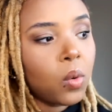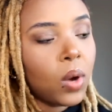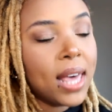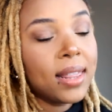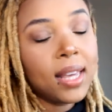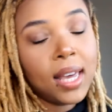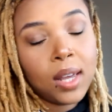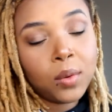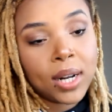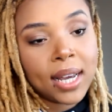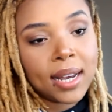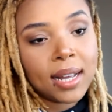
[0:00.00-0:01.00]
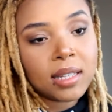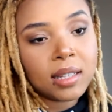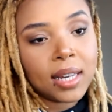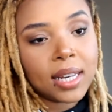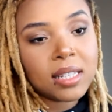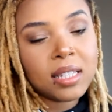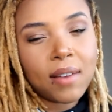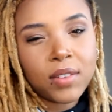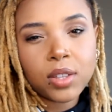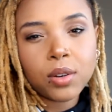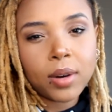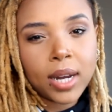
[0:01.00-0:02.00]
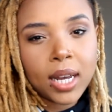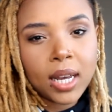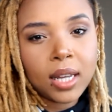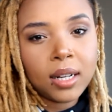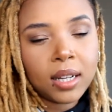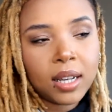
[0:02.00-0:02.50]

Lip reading: And then when I got to like 7th grade,